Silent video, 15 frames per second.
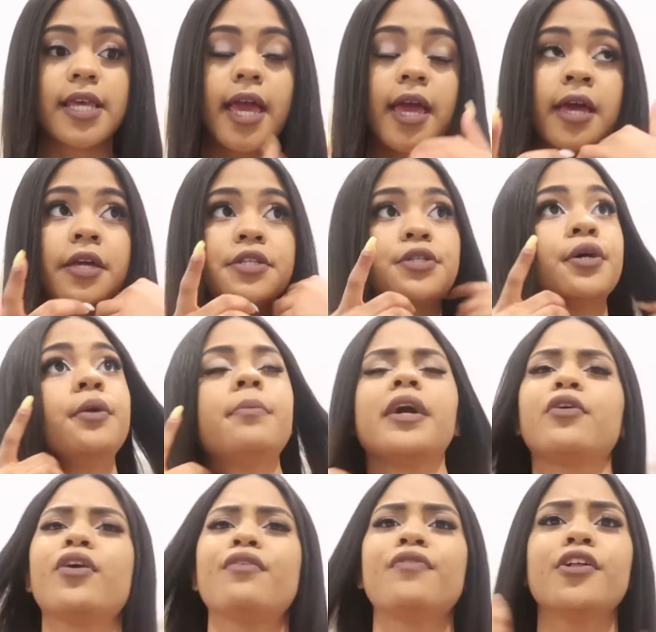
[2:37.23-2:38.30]
And my
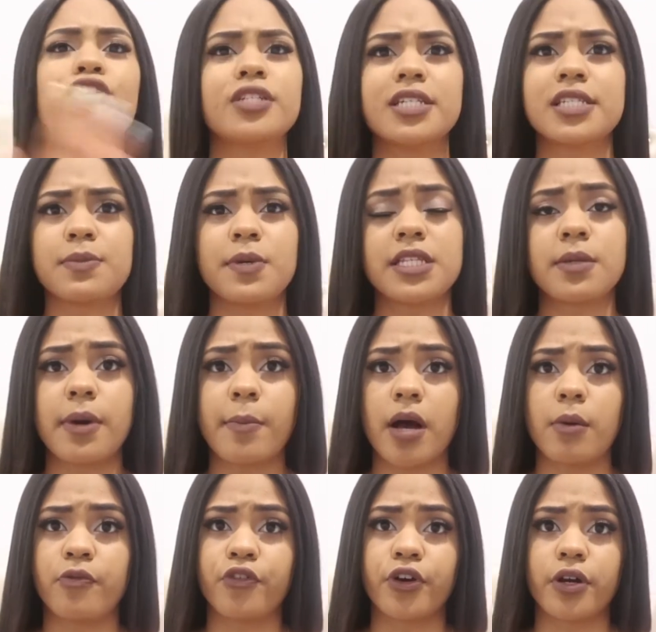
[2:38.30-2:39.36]
grandfather didn't speak to my
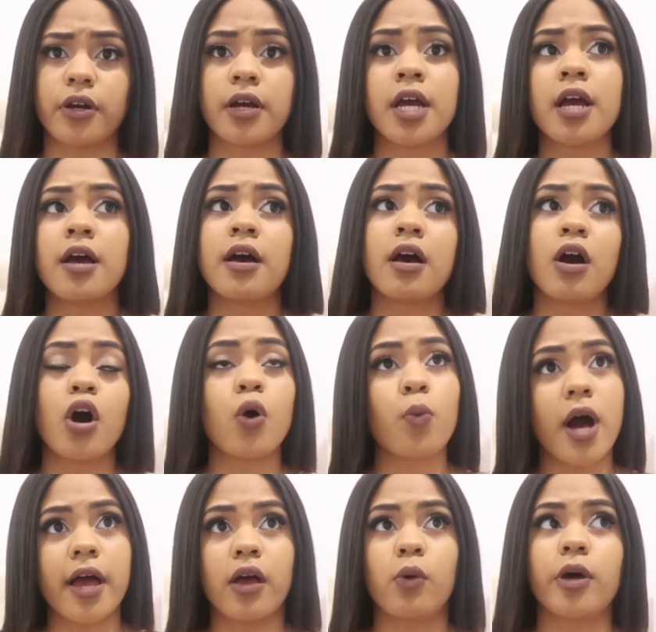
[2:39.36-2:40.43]
mom for a
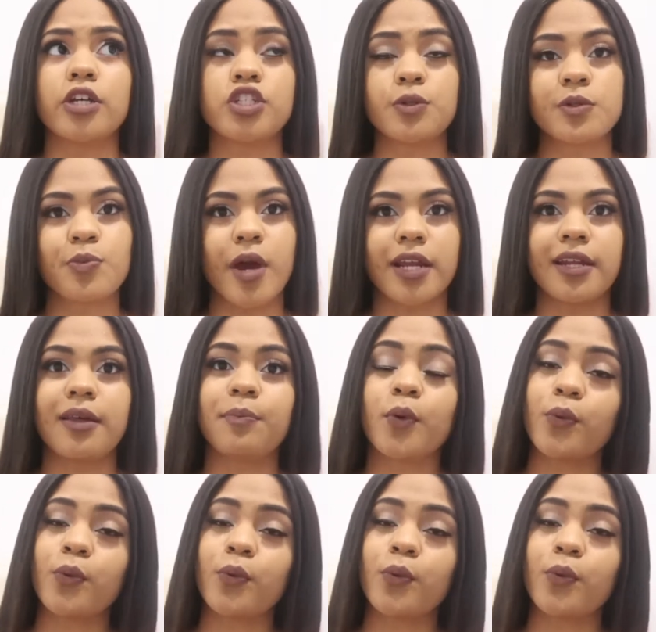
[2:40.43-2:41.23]
while she was pregnant.